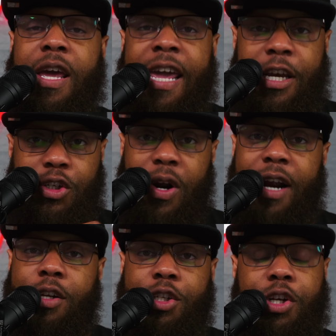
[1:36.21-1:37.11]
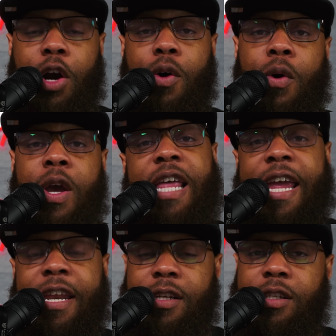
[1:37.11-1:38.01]
he is trying to show that
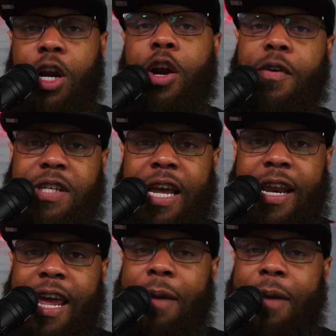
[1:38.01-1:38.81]
he deserves an